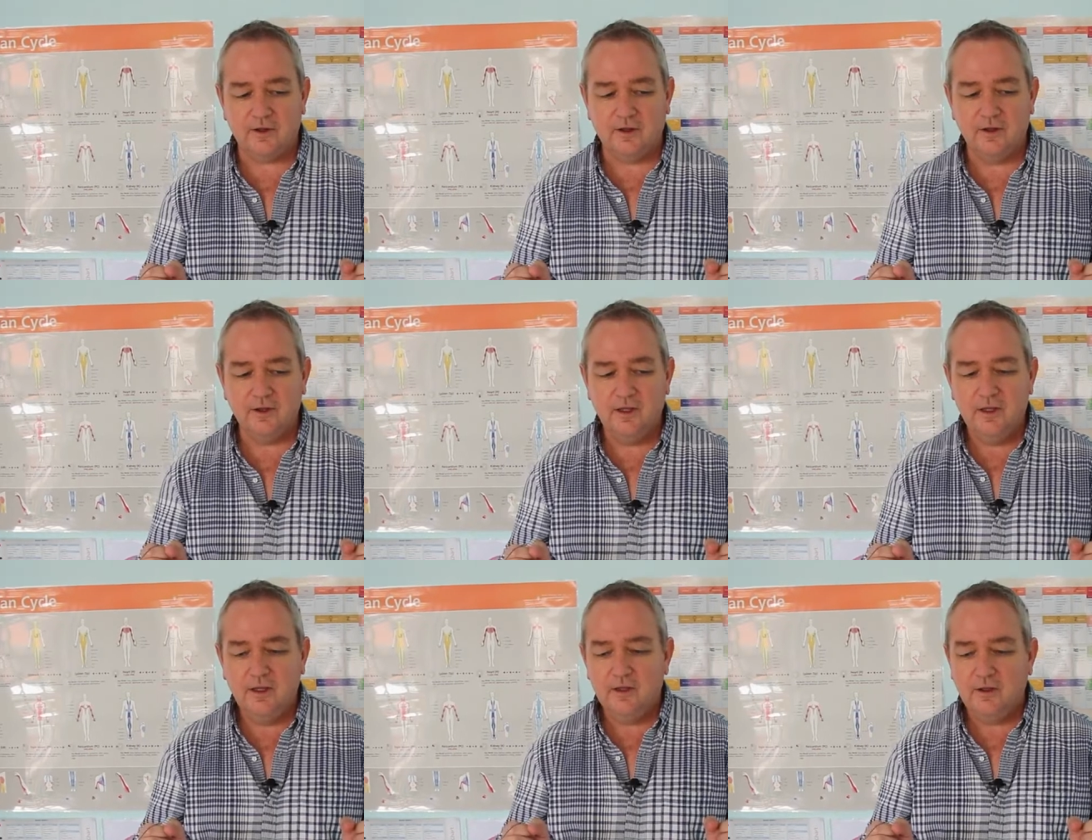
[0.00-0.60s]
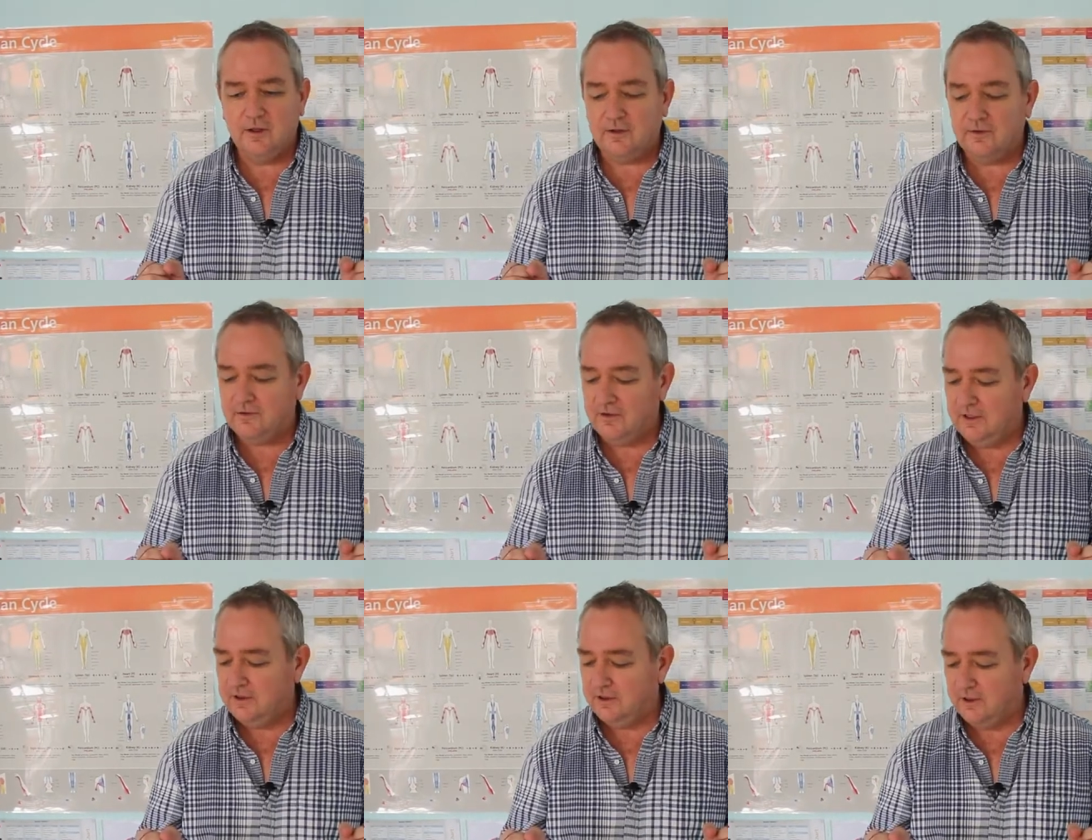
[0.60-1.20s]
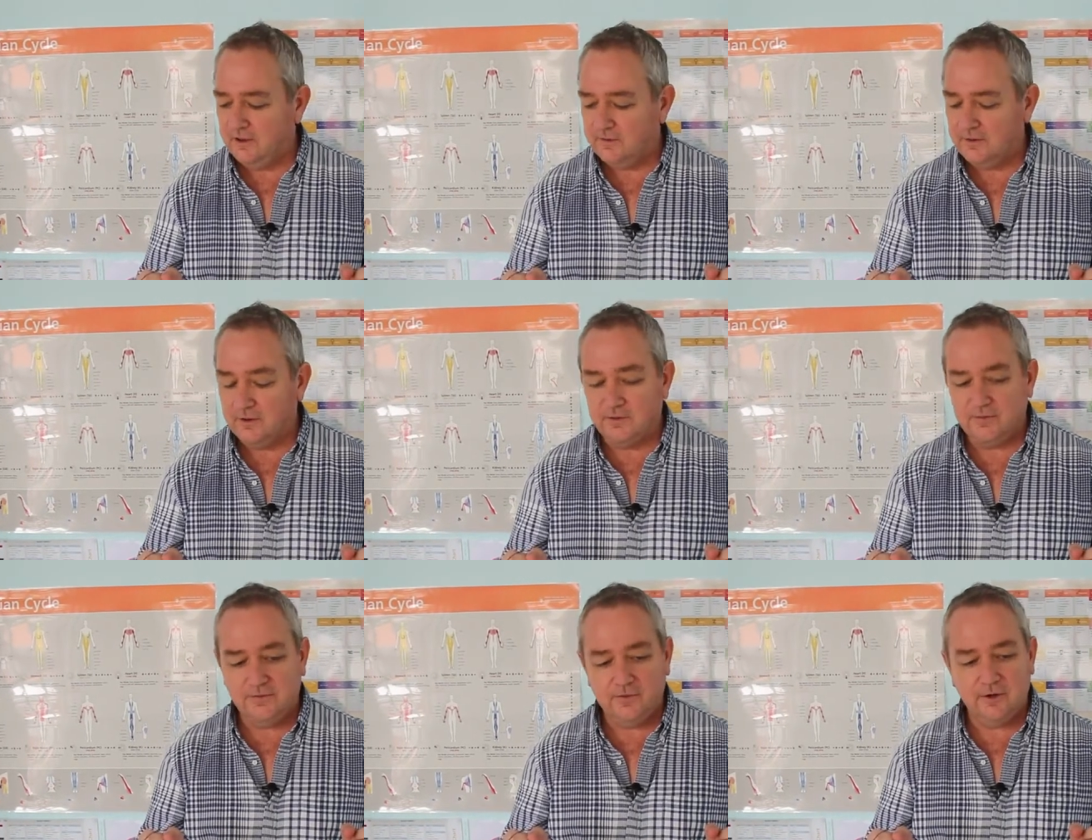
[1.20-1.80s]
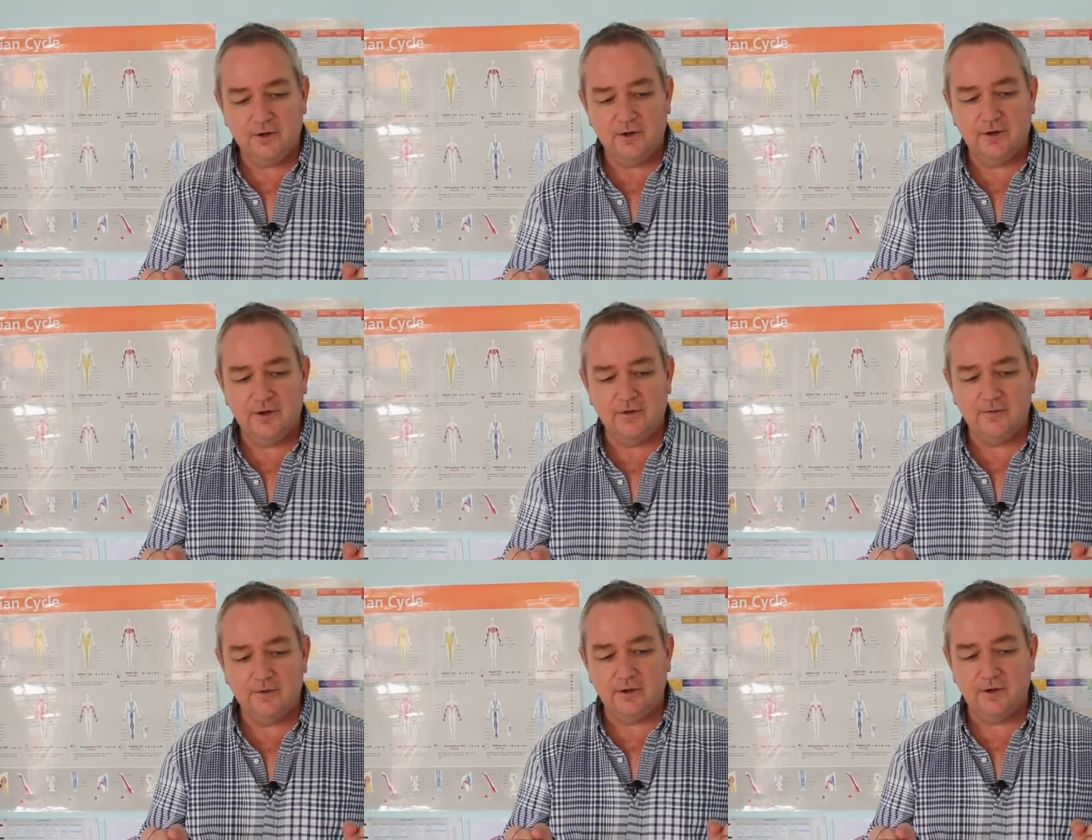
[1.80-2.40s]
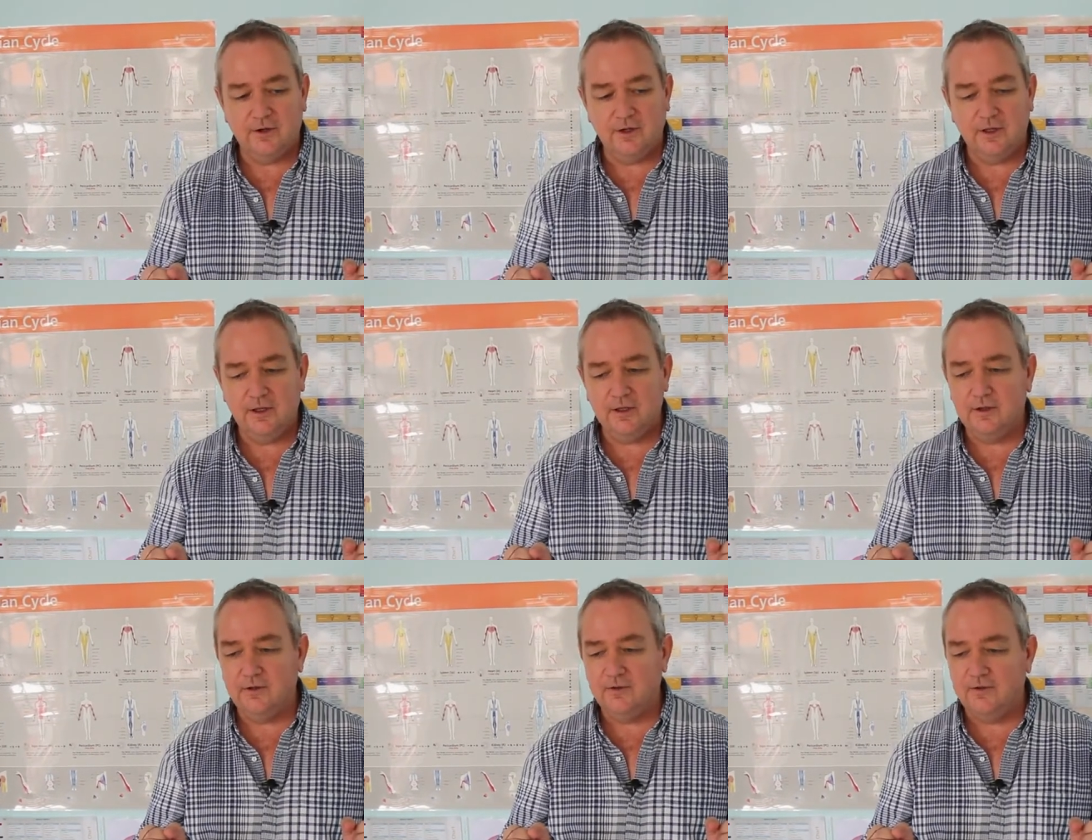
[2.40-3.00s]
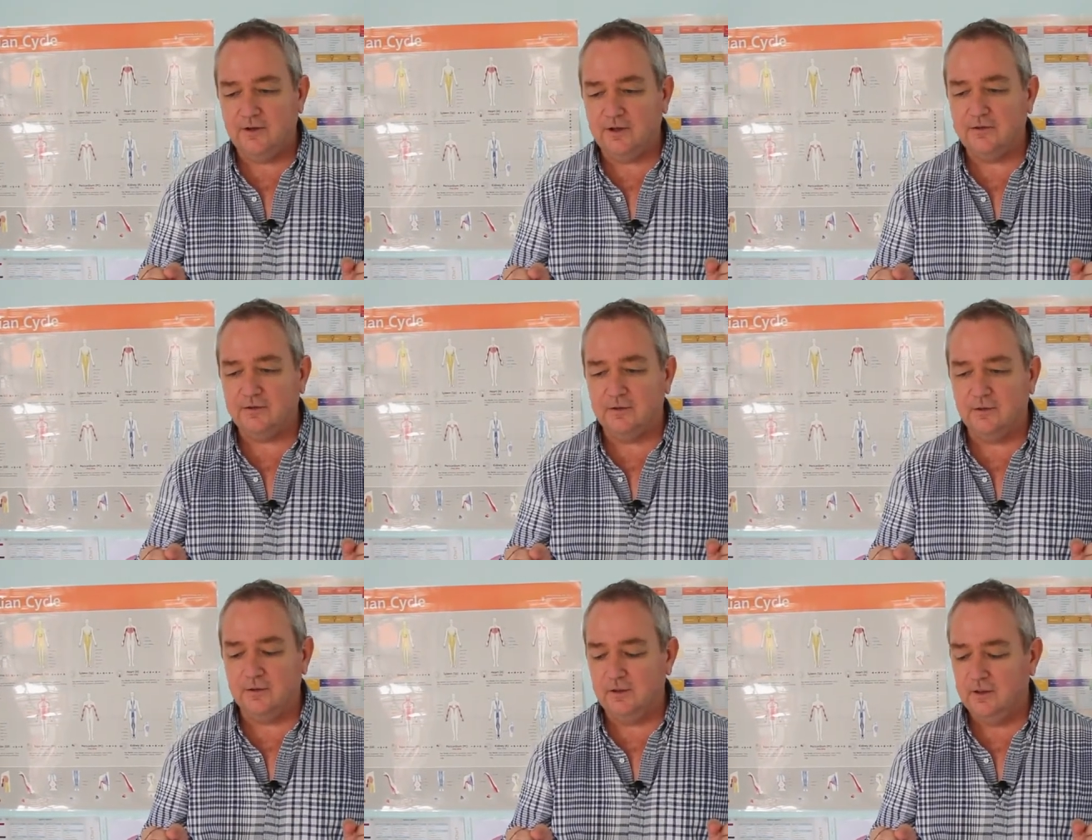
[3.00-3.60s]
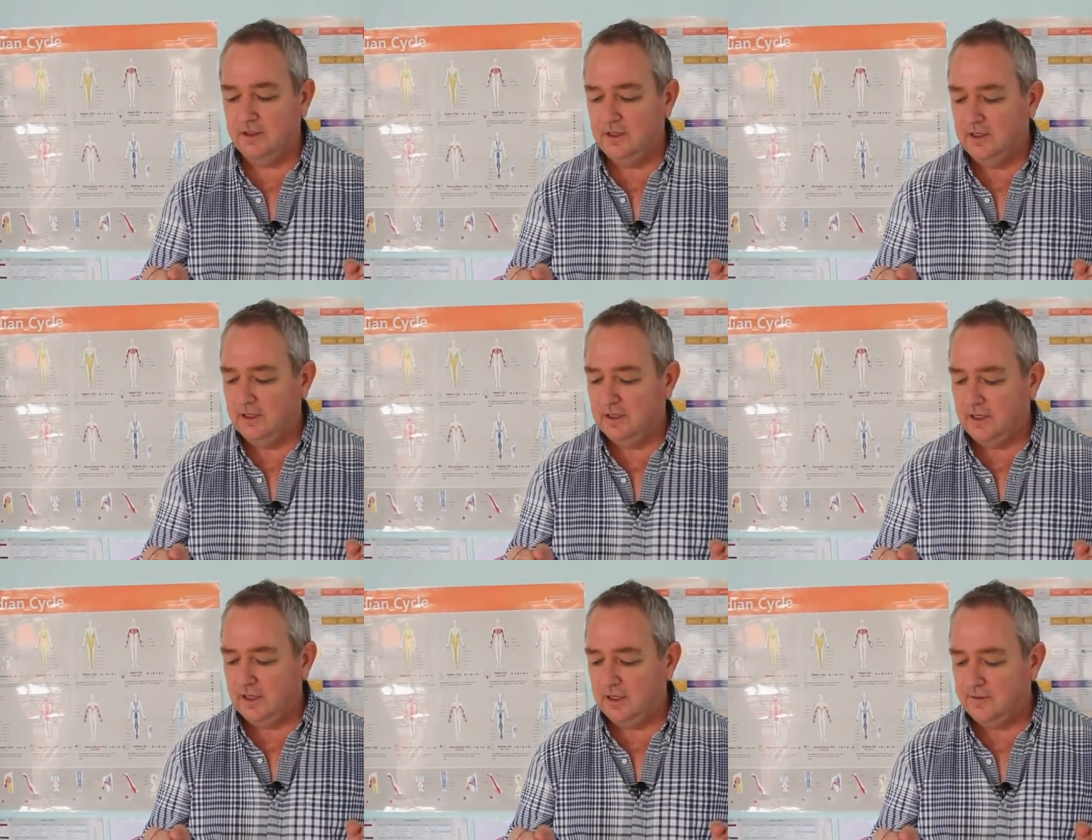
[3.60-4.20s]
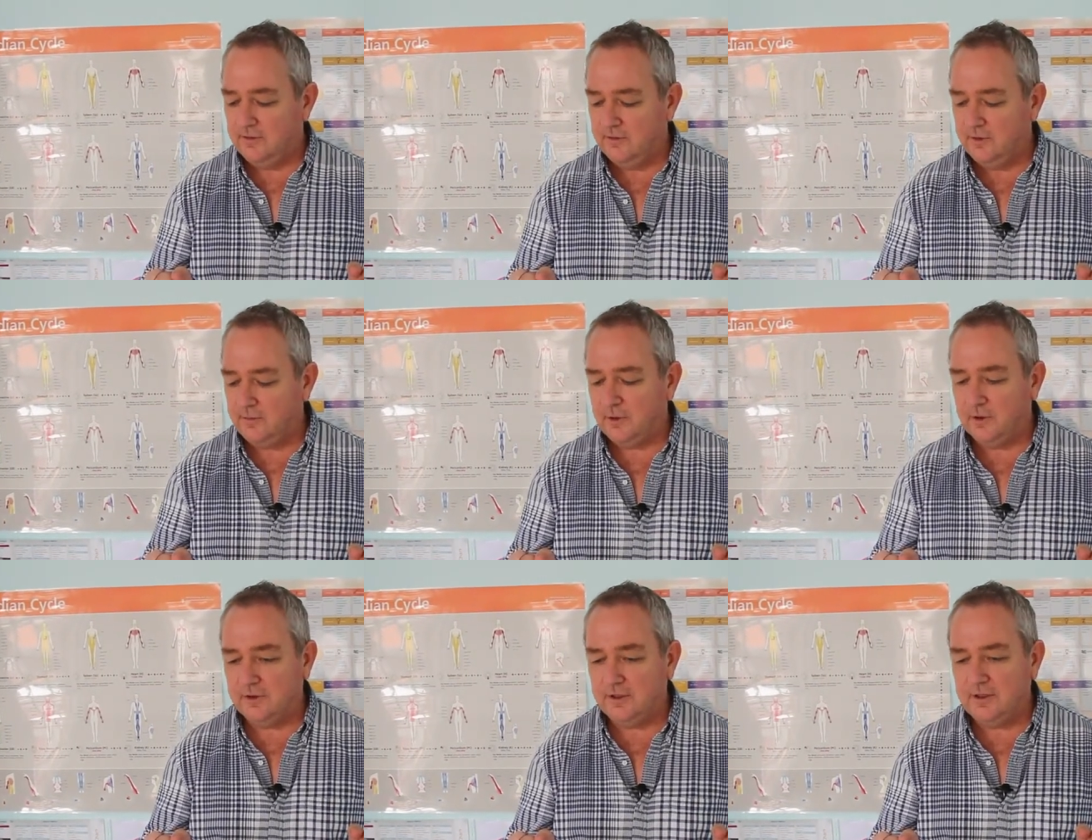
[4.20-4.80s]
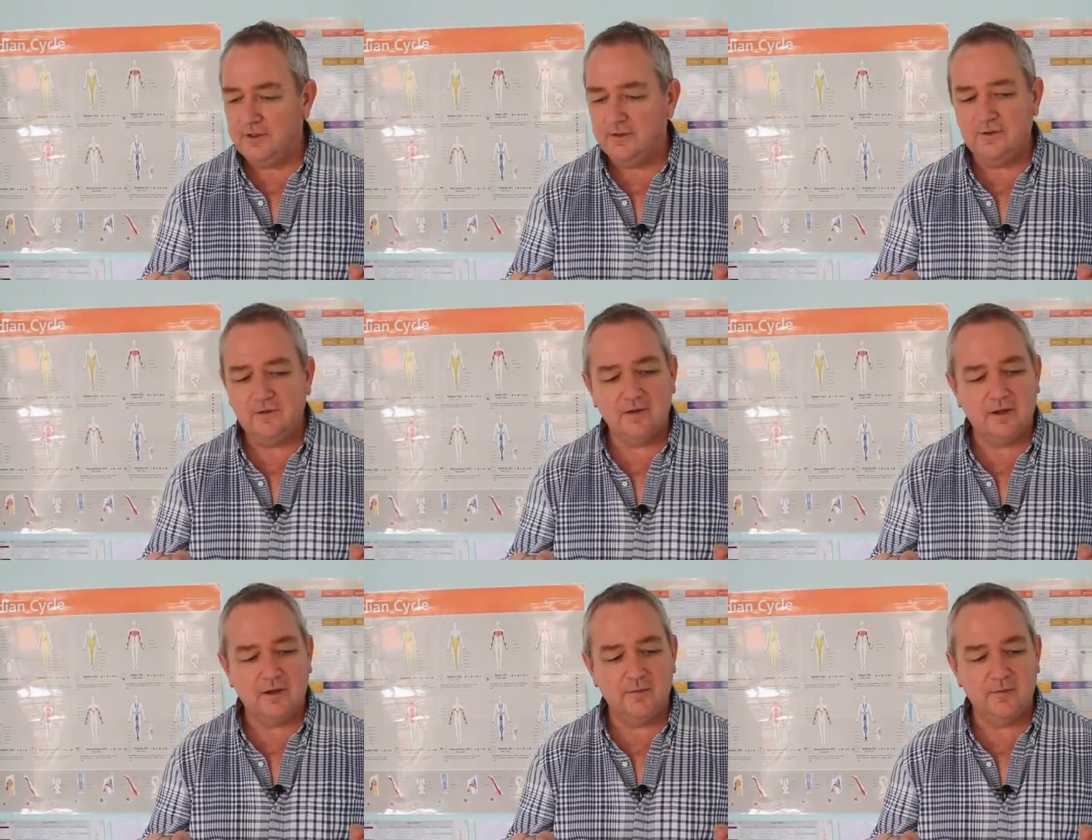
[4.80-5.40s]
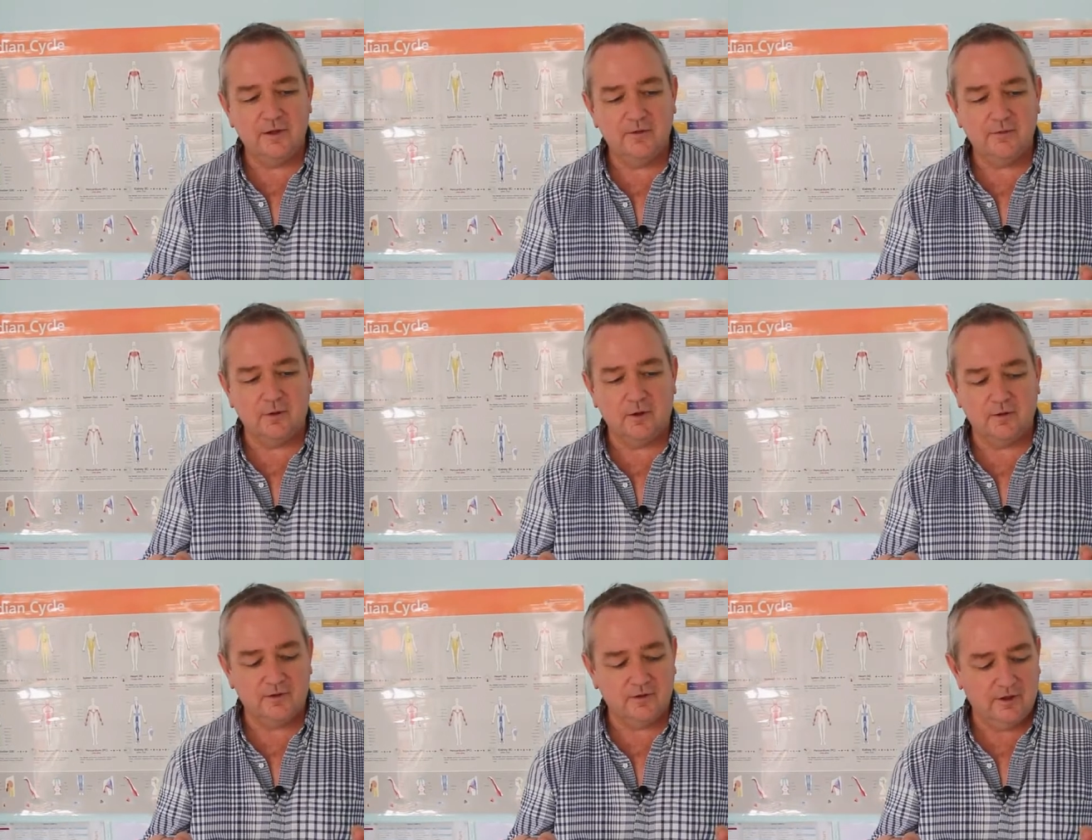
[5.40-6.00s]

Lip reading: So you can see that I've got a very, very gentle grip on these rods.